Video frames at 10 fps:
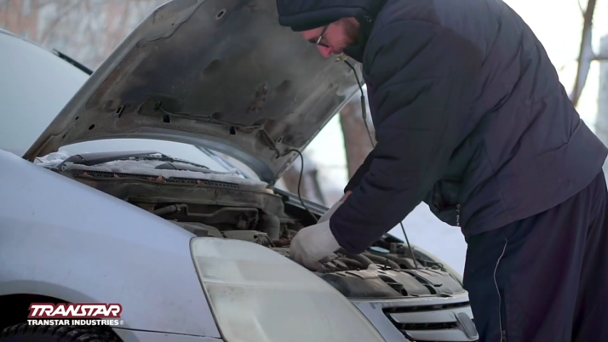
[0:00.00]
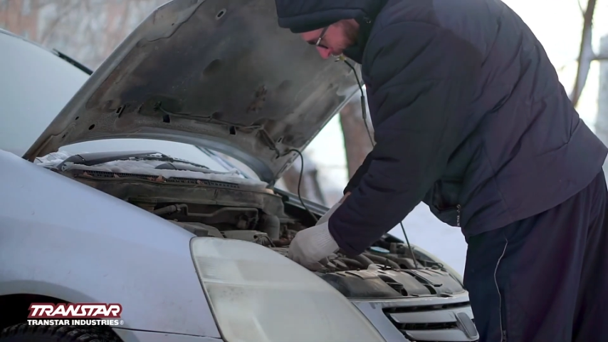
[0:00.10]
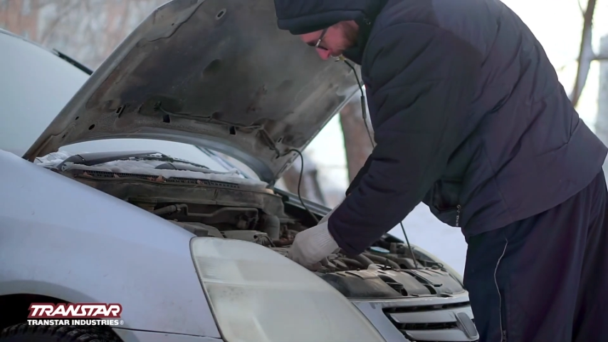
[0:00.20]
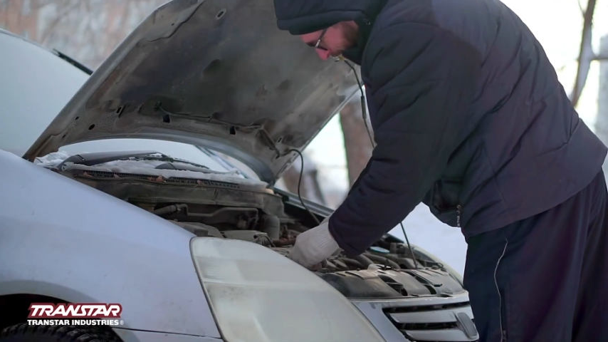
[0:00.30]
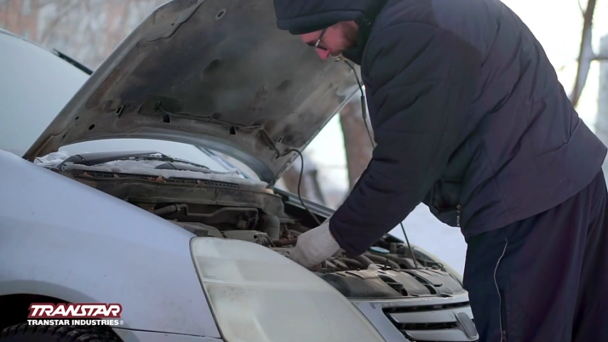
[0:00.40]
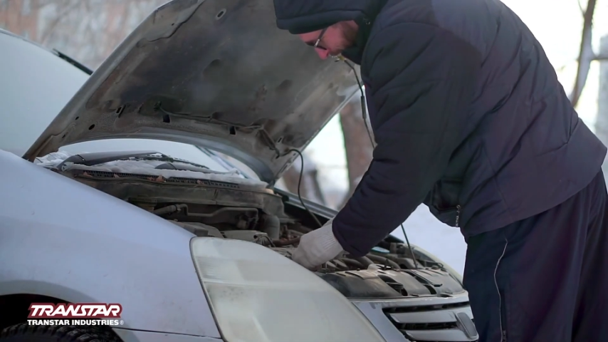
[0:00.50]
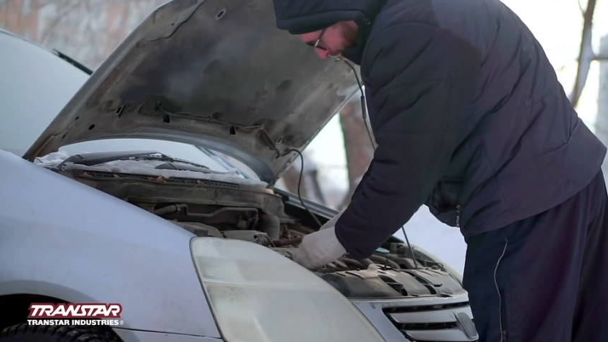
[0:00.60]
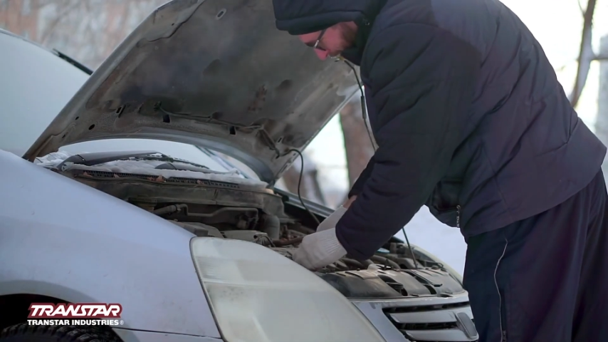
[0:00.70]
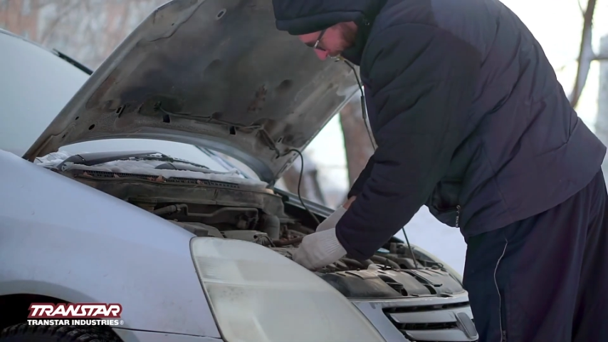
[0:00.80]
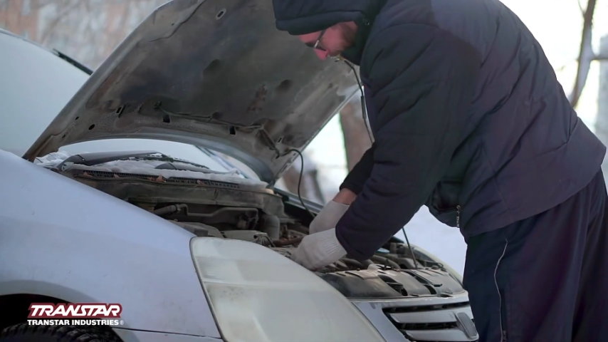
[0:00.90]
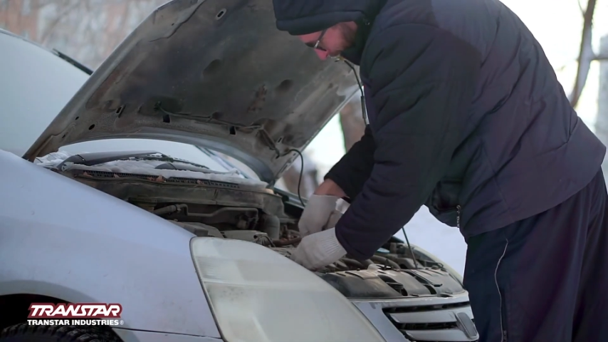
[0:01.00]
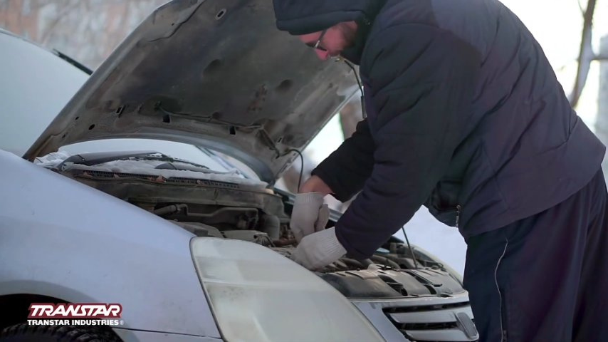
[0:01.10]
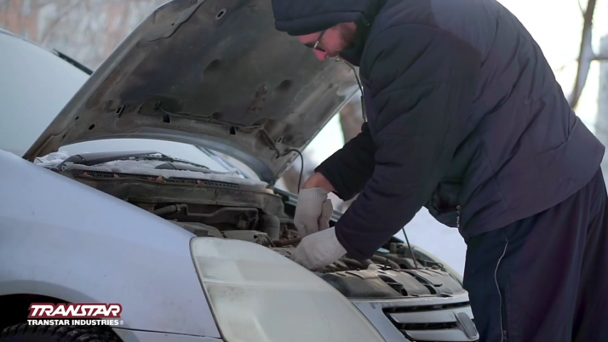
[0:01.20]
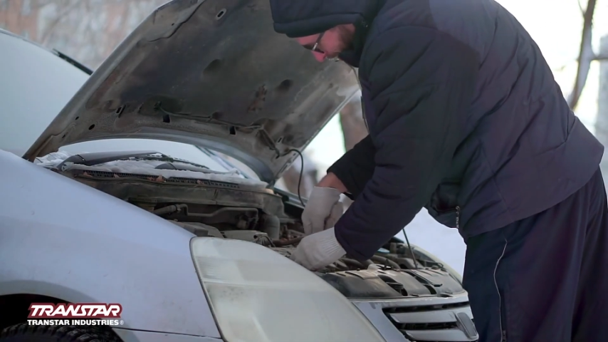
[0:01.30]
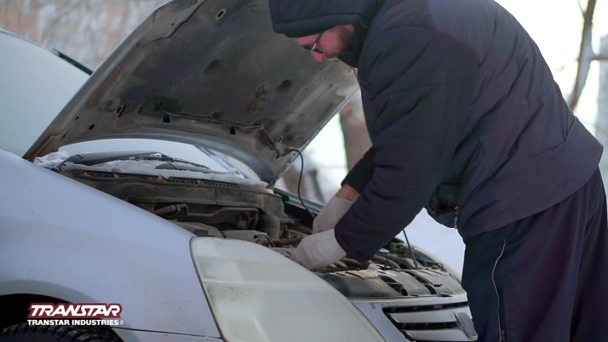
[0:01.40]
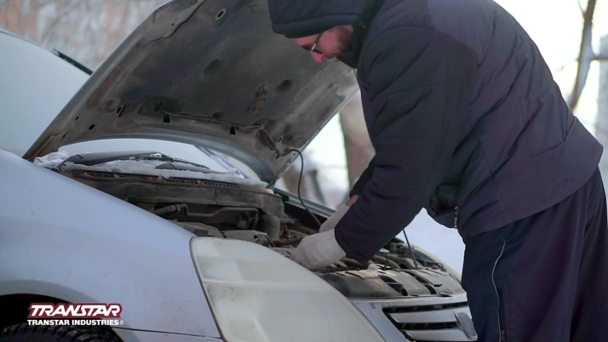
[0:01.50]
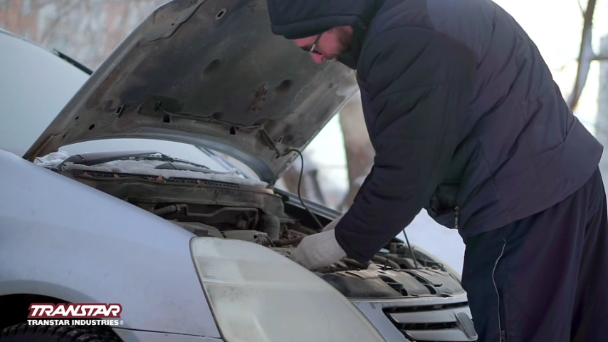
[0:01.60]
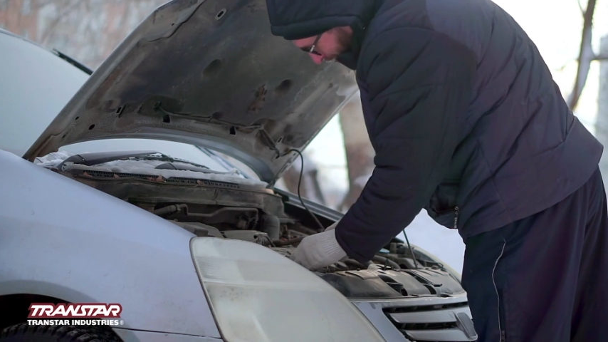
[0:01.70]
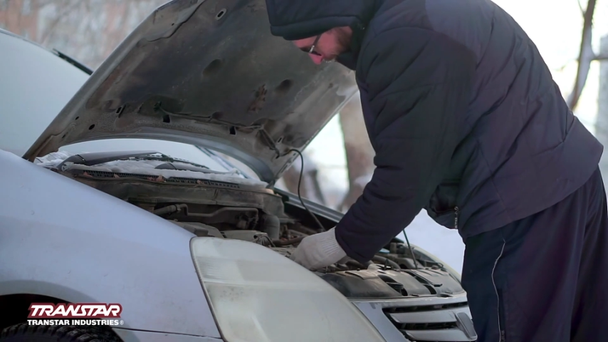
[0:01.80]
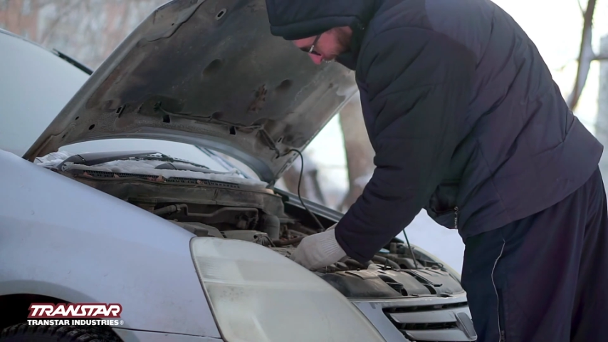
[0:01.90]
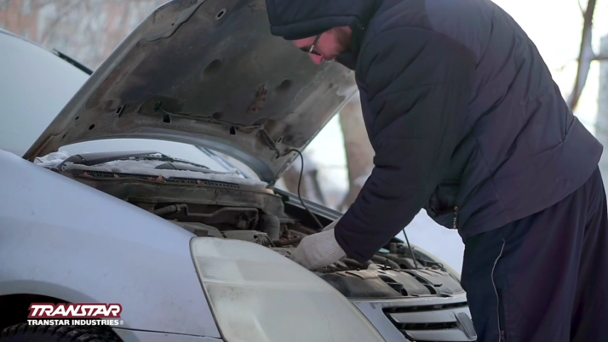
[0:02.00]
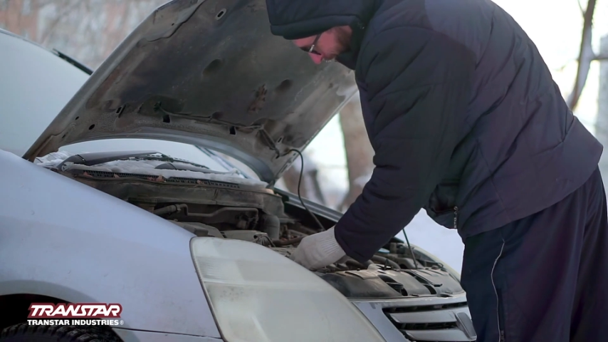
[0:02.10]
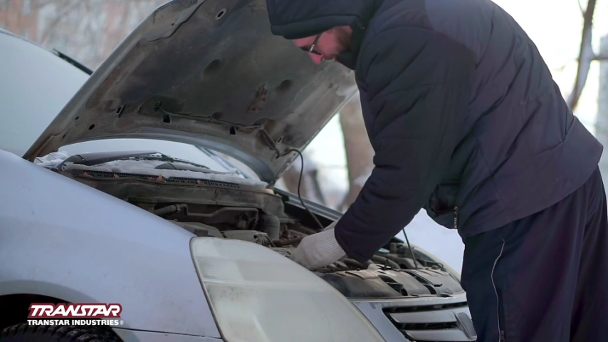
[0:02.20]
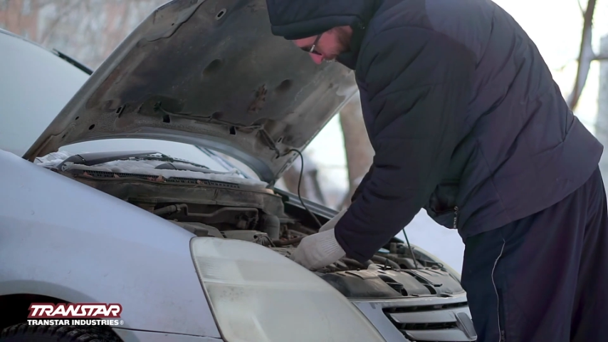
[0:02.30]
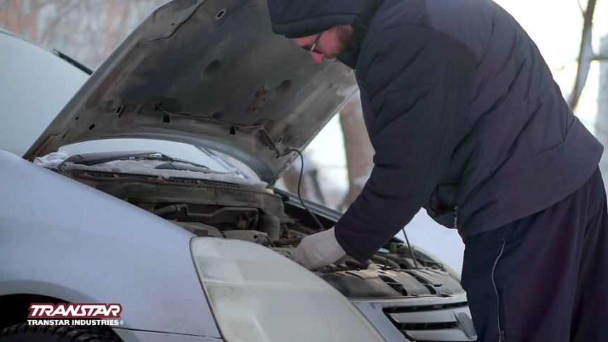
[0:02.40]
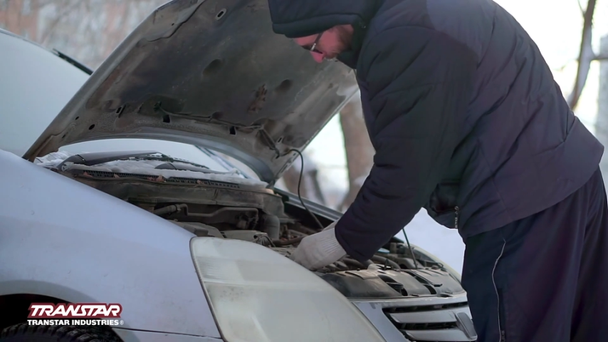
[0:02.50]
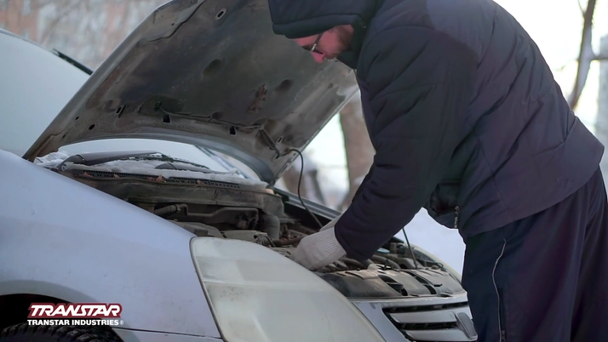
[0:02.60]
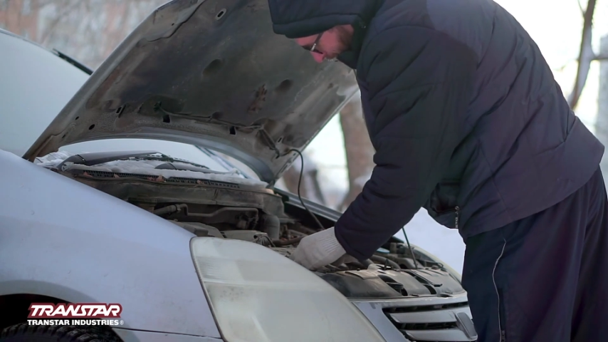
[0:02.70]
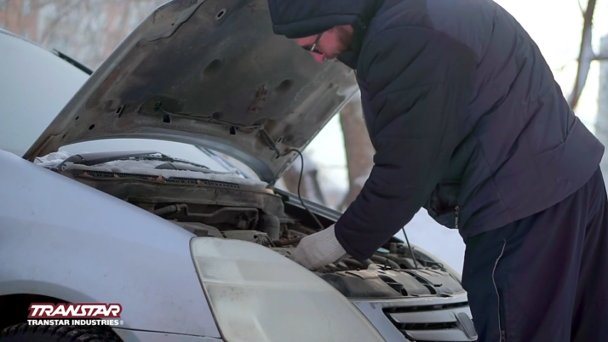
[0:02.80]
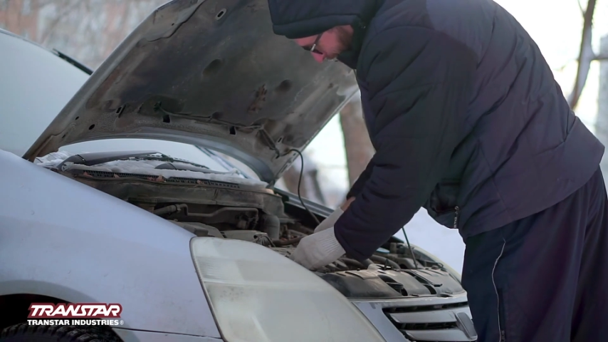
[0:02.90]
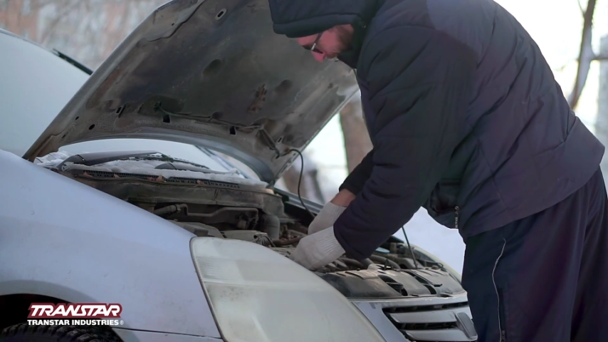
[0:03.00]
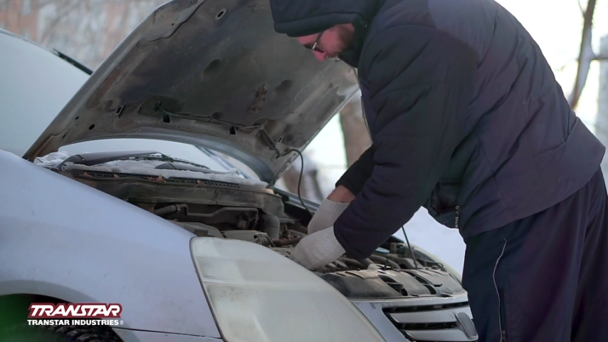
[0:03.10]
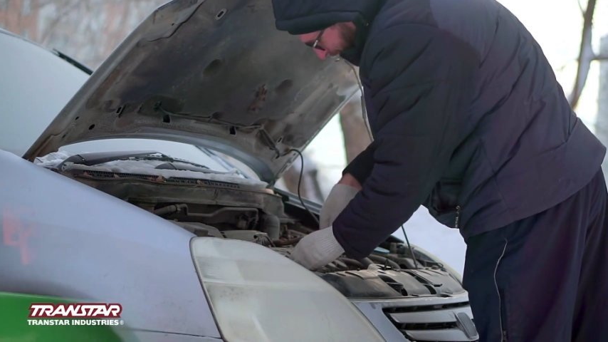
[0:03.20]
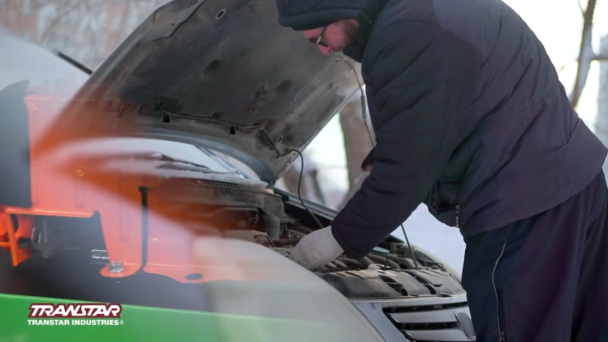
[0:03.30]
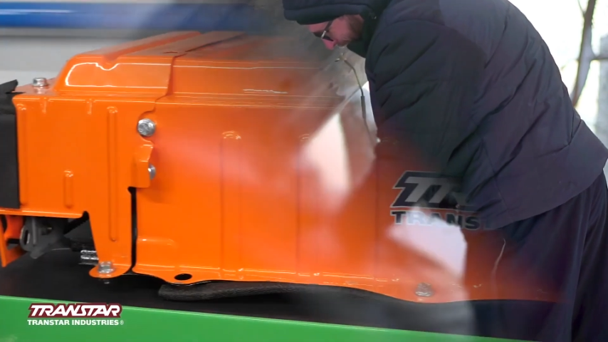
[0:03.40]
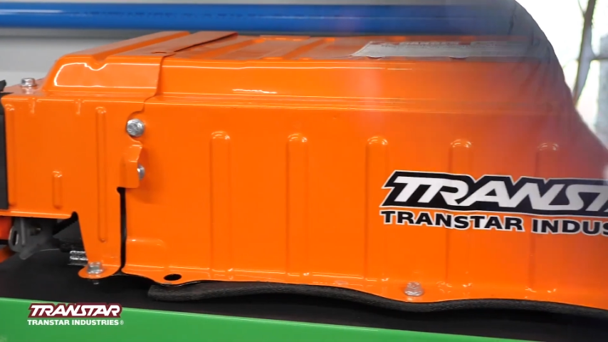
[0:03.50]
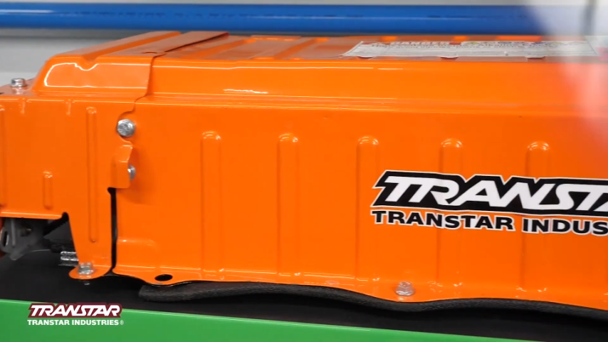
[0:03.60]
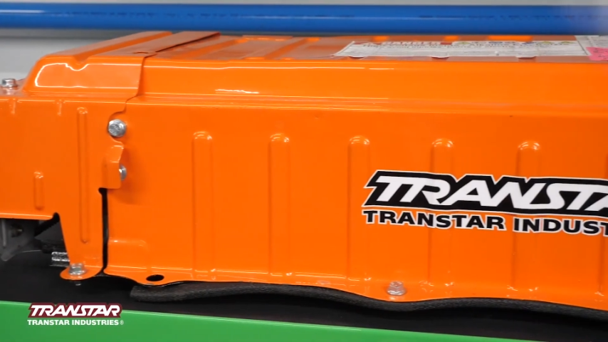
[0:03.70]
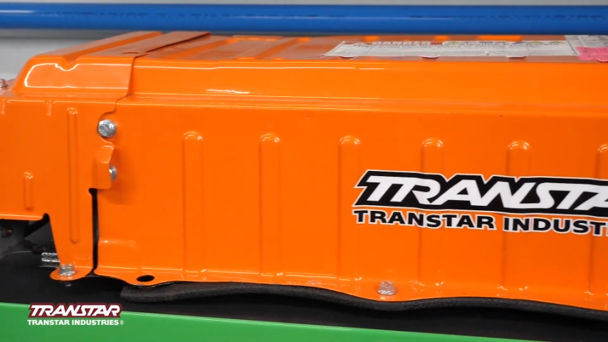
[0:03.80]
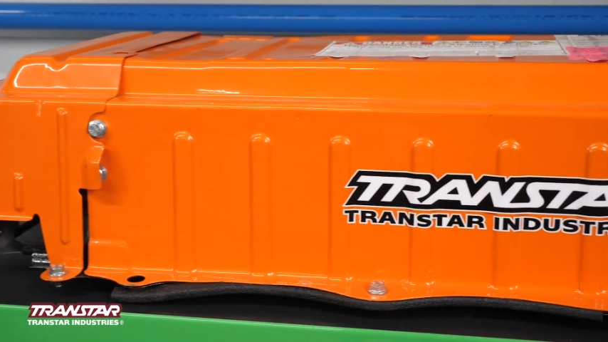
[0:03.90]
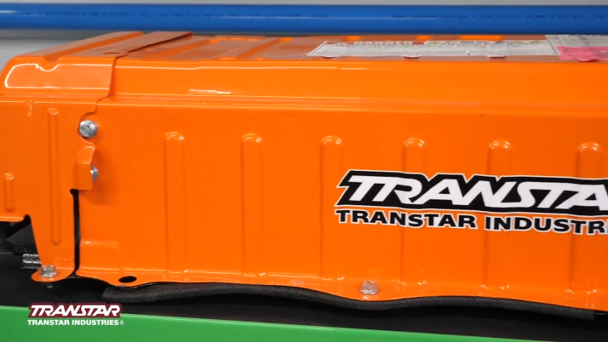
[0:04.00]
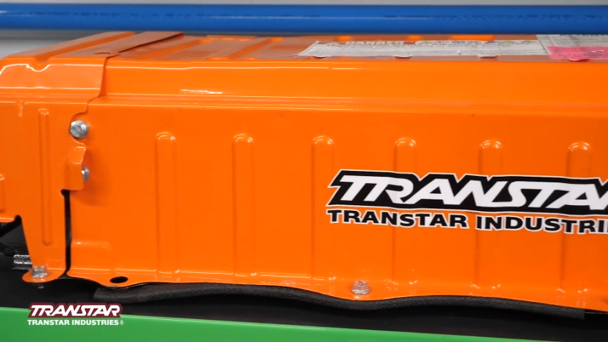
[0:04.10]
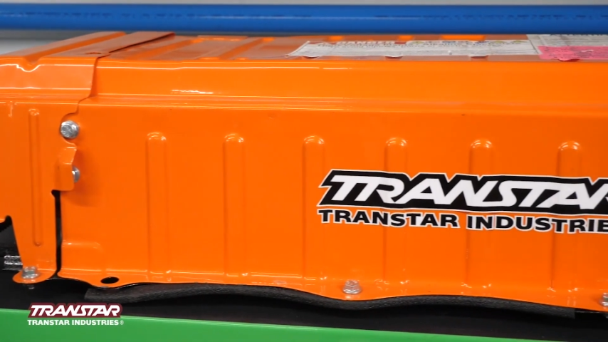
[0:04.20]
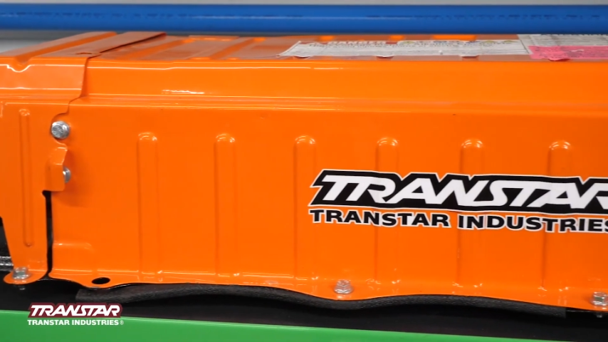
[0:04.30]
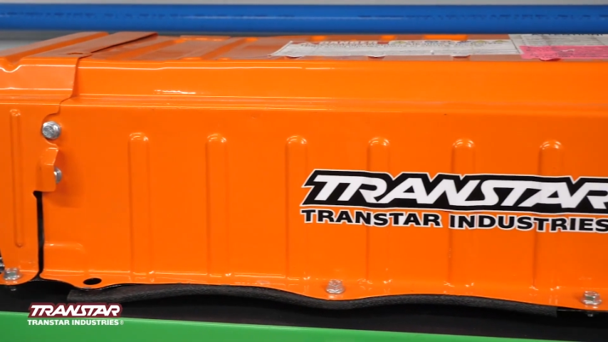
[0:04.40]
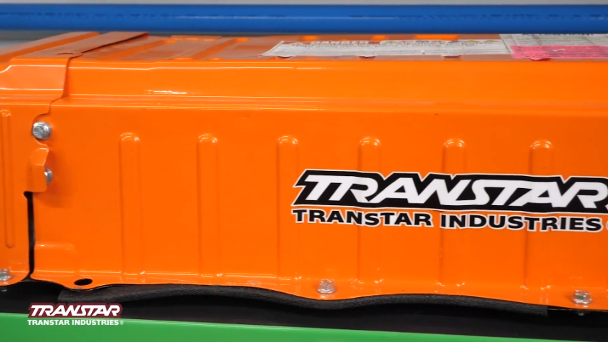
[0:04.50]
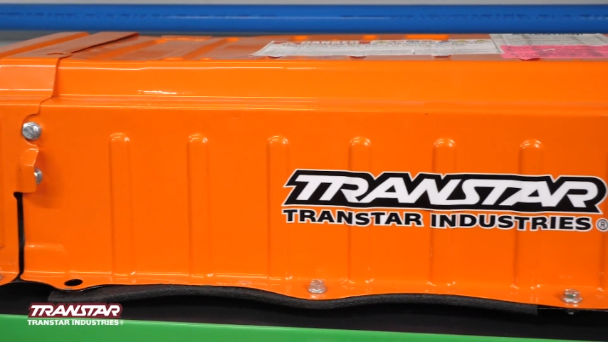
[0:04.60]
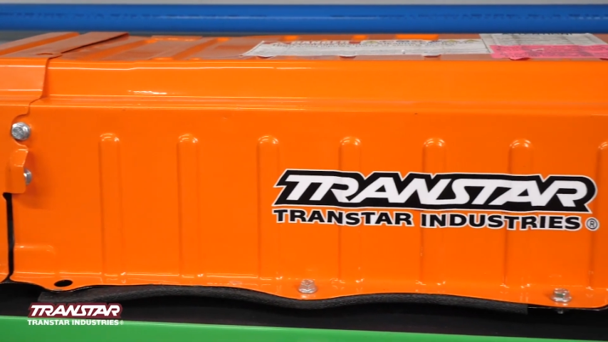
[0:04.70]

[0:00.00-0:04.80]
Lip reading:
[unreadable: no face in view]